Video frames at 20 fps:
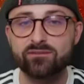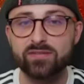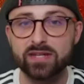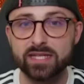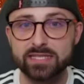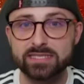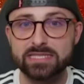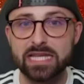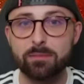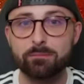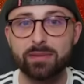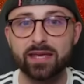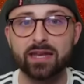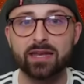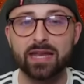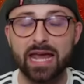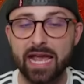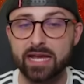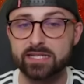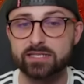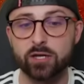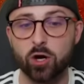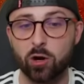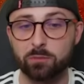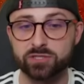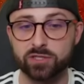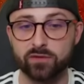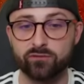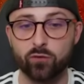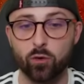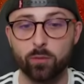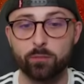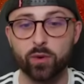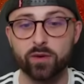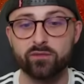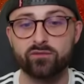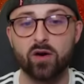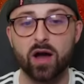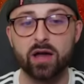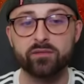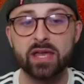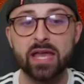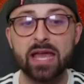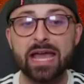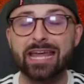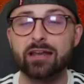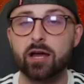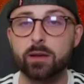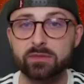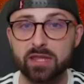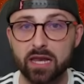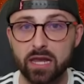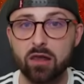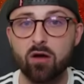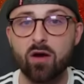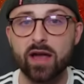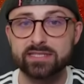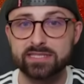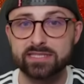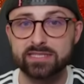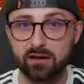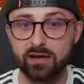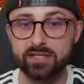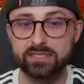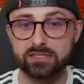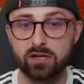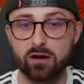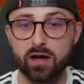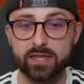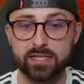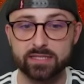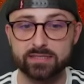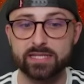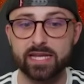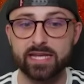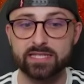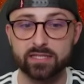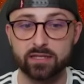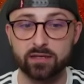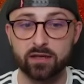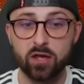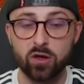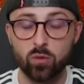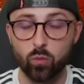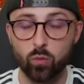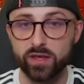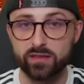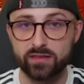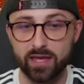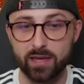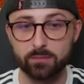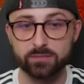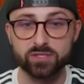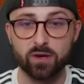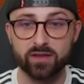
definitely see him being an excellent option at 4.5, and I'm delighted that I started the season with him.